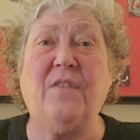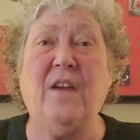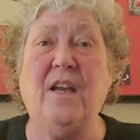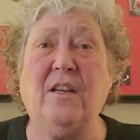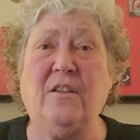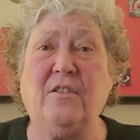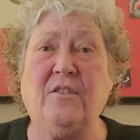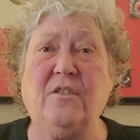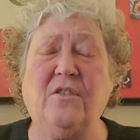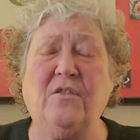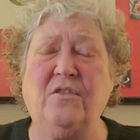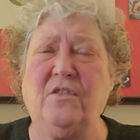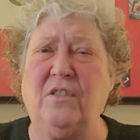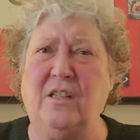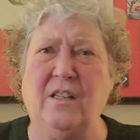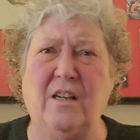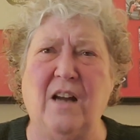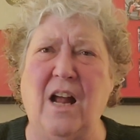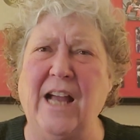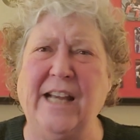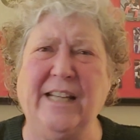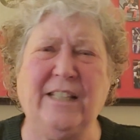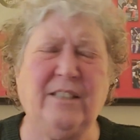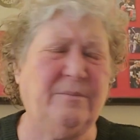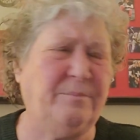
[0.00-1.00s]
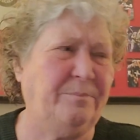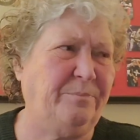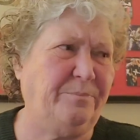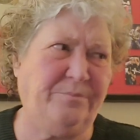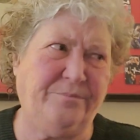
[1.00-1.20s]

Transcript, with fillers: face, isn't it? I,